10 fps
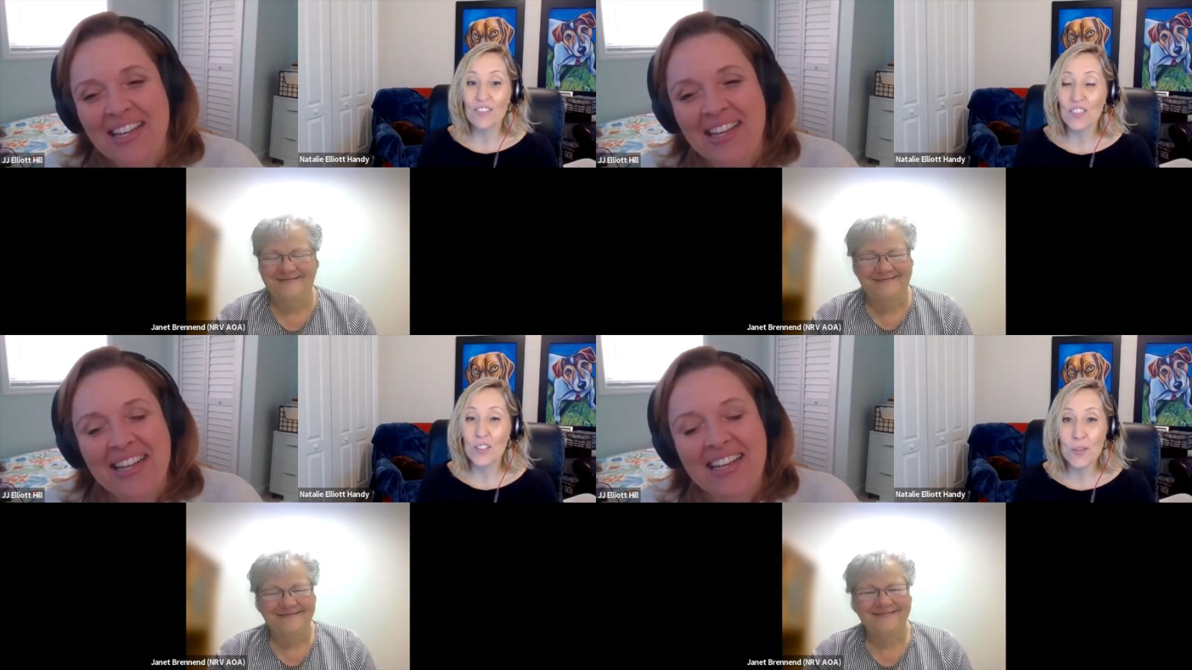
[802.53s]

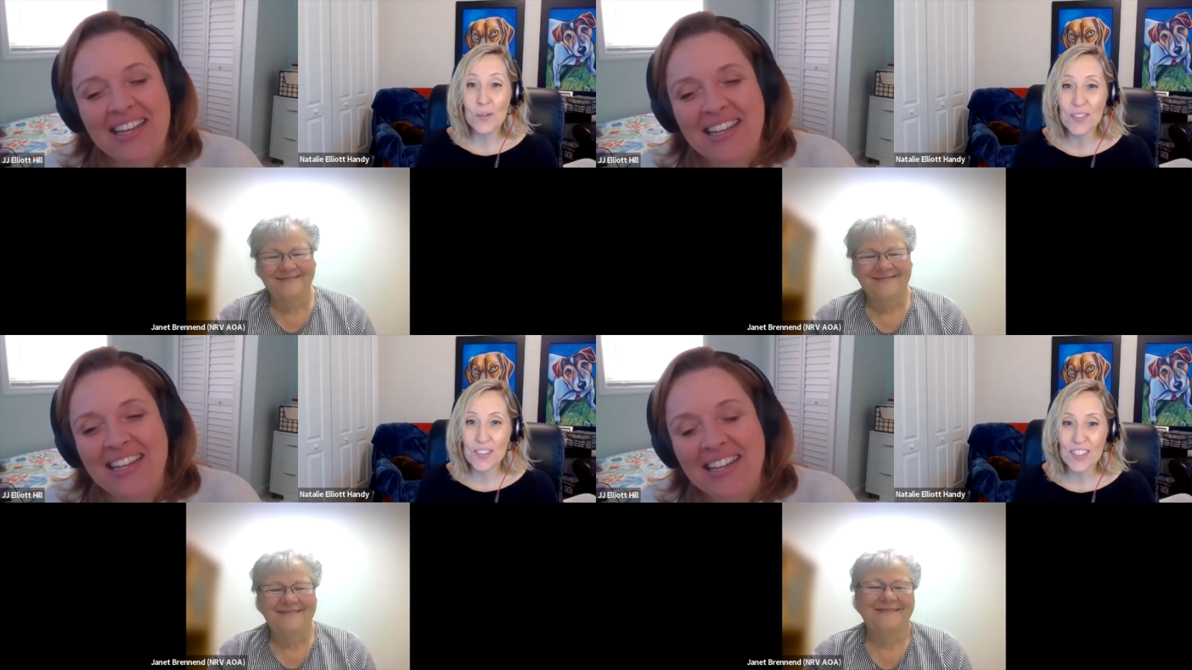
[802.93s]
Speaker 1: you are
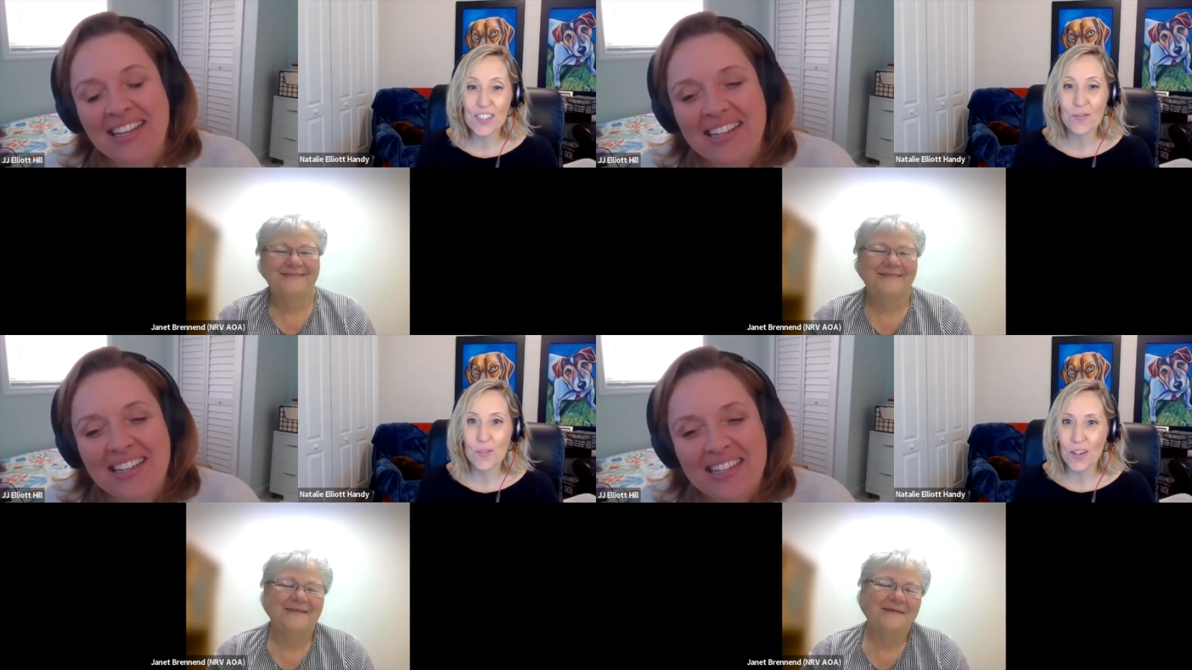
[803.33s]
such a
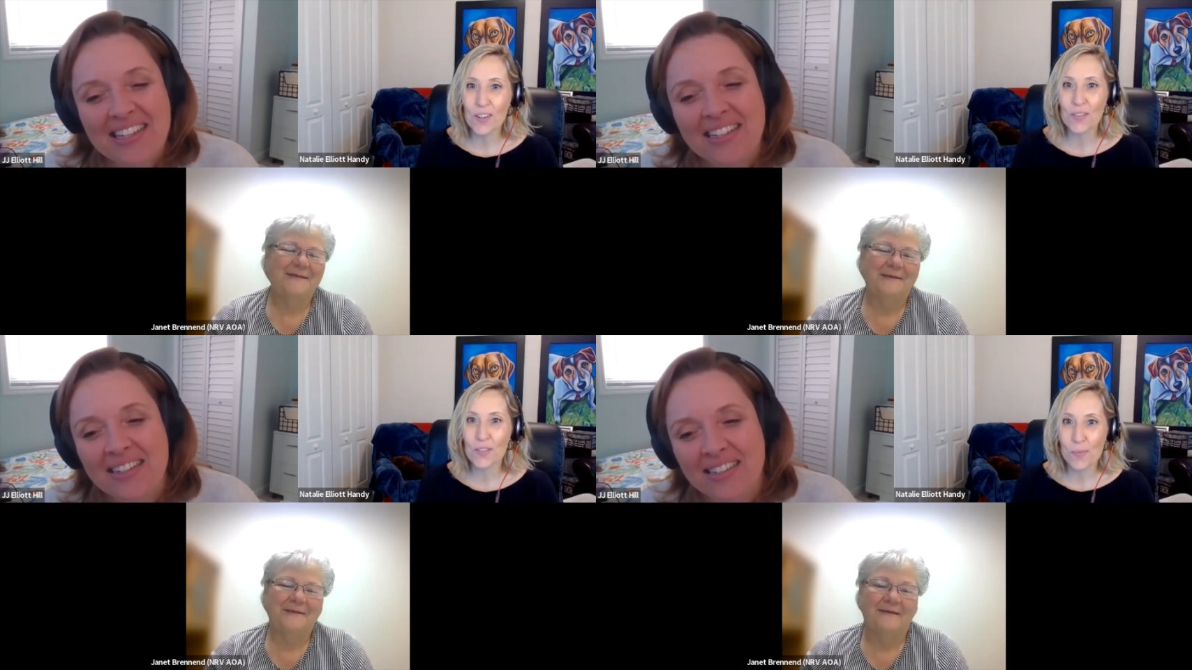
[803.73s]

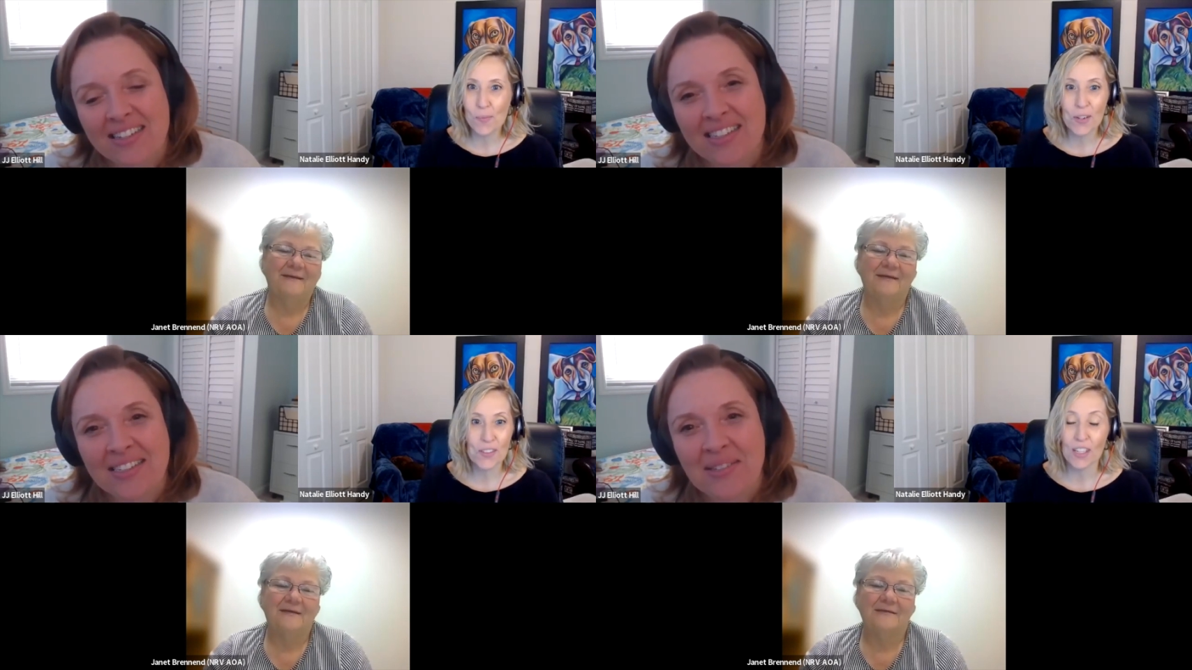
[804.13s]
wonderful
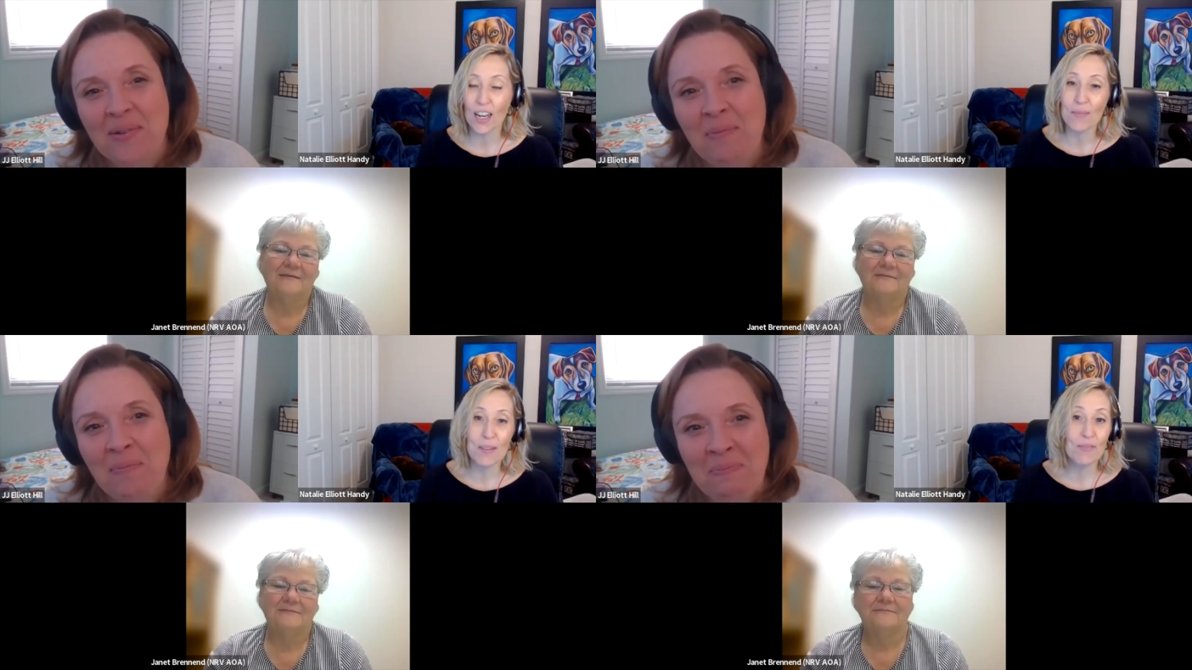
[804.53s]
person i
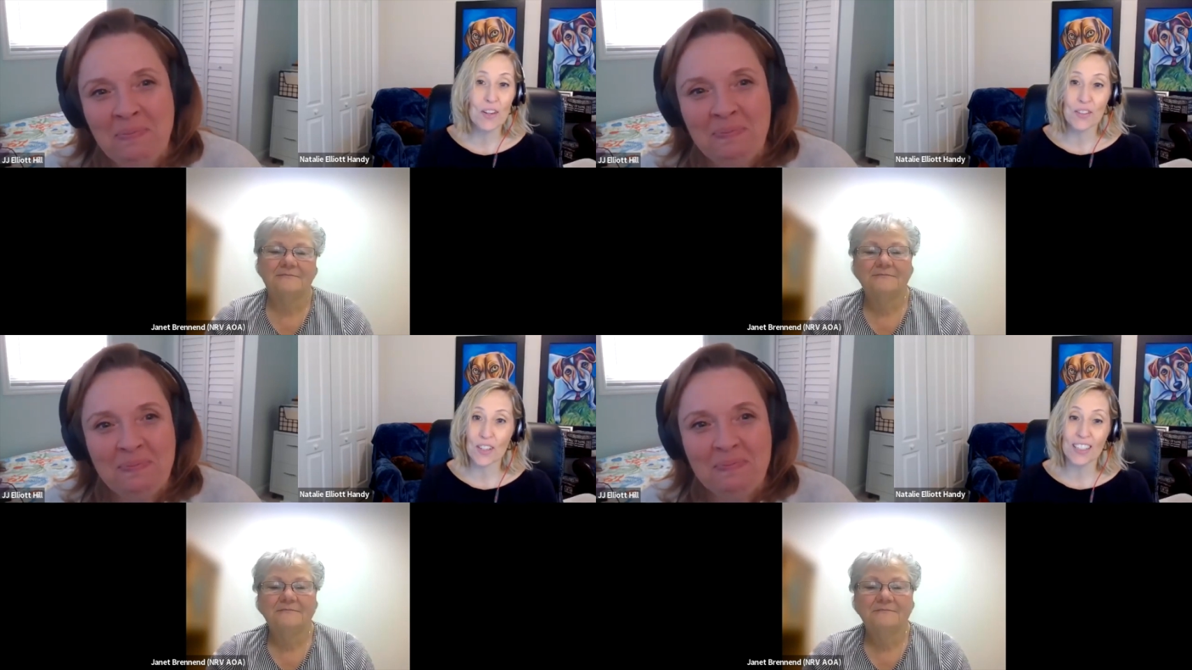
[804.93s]
mean
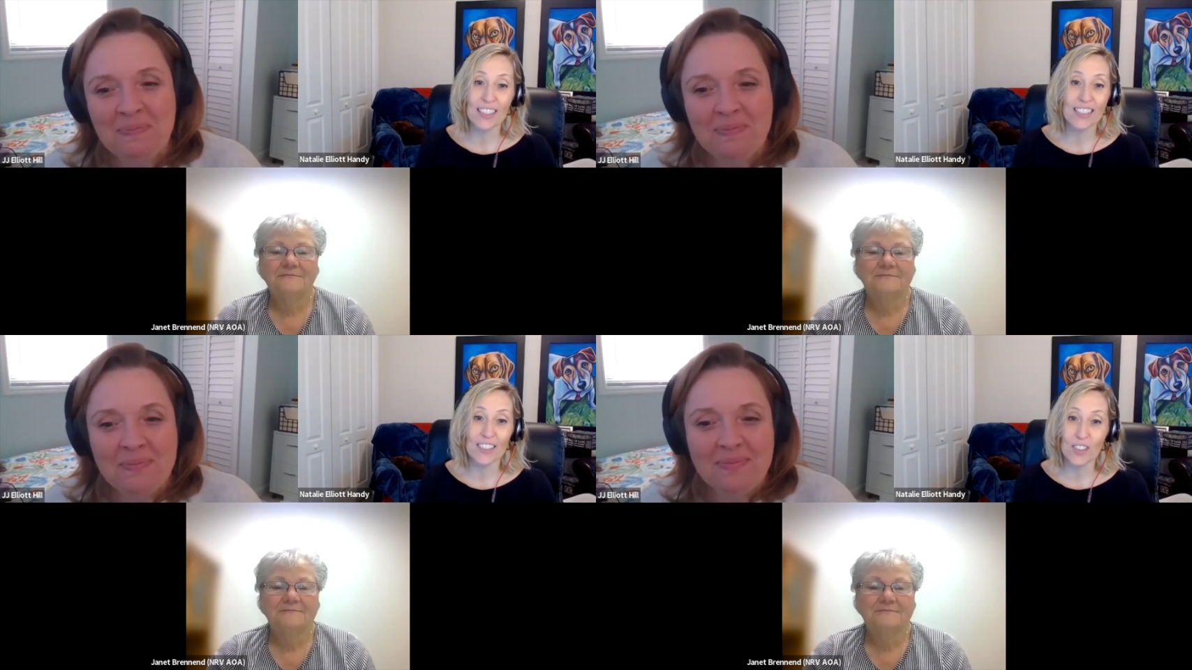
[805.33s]
folks
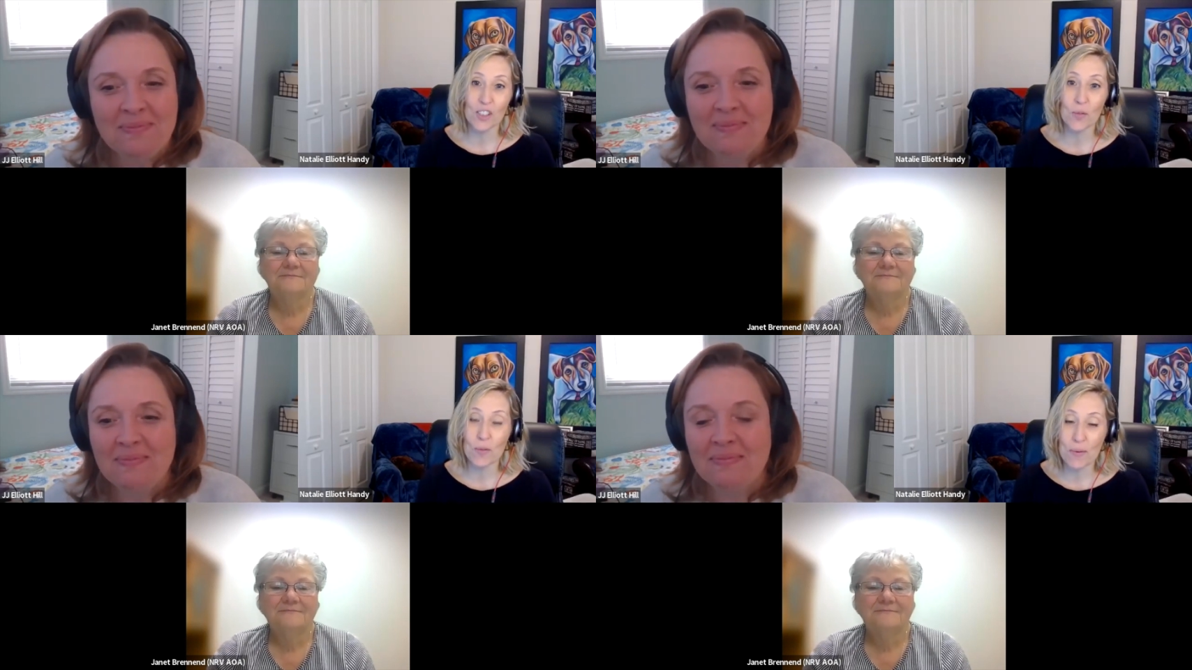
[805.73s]
honestly you just
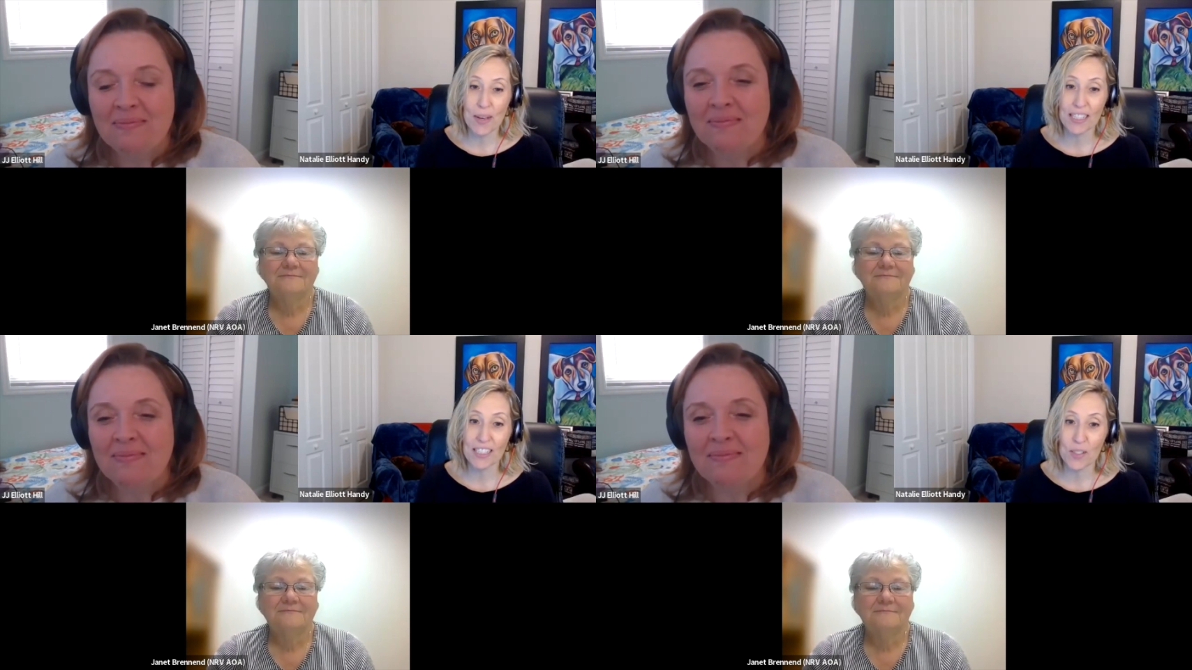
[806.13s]
want to be
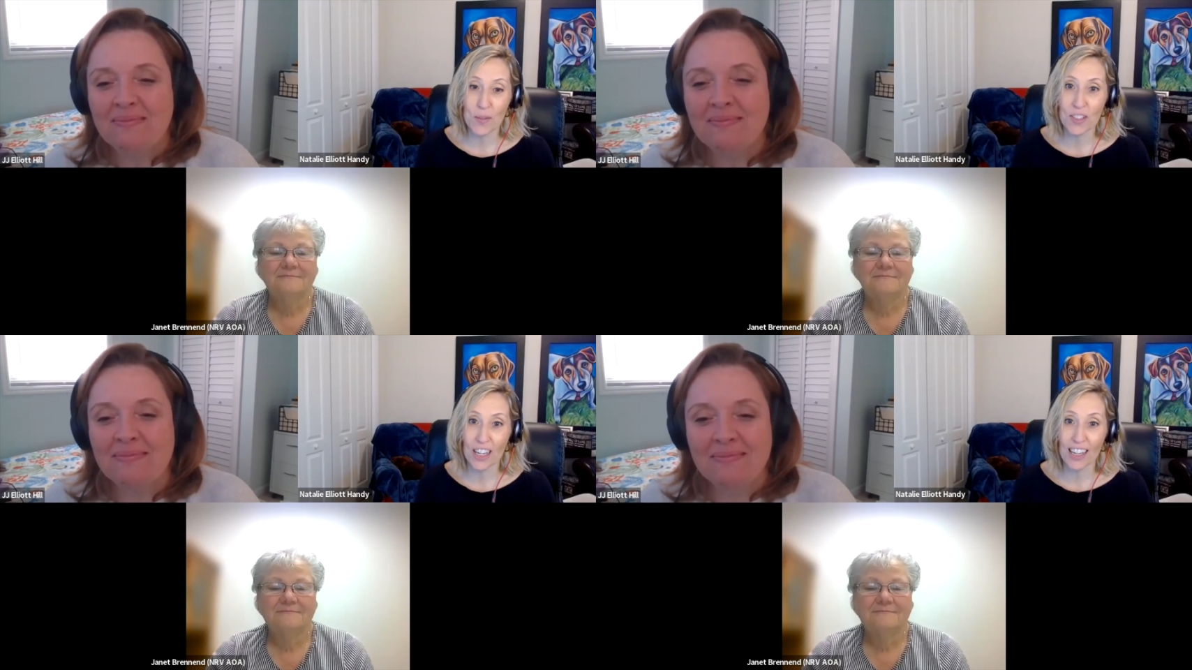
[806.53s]
besties with
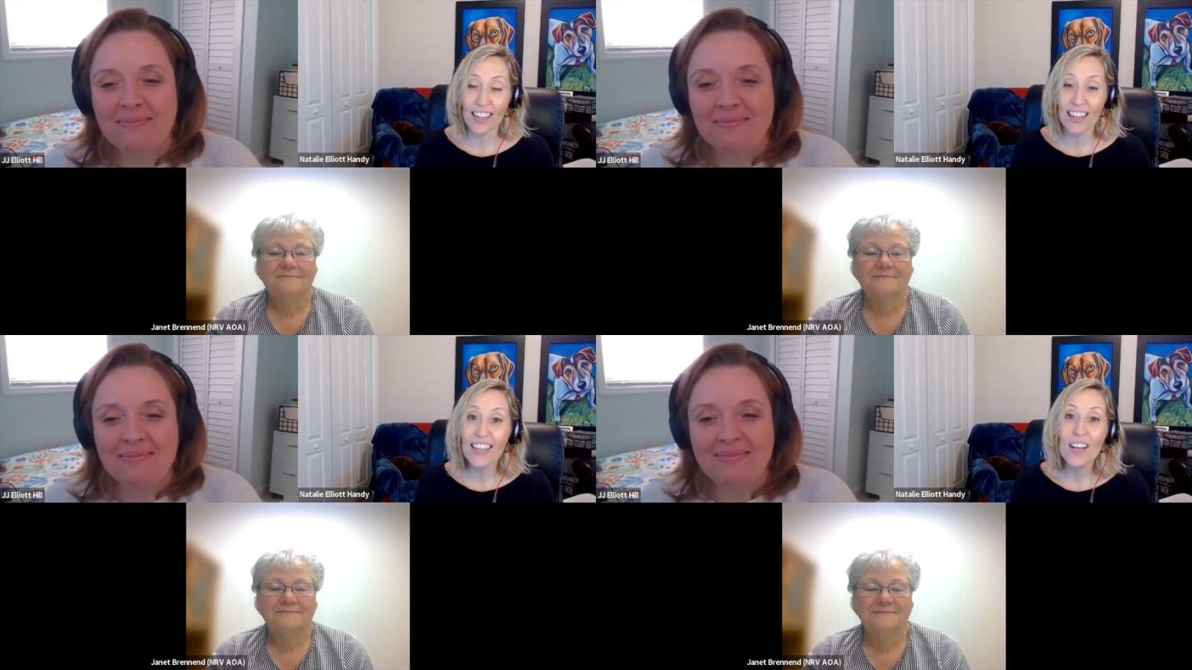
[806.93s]
janet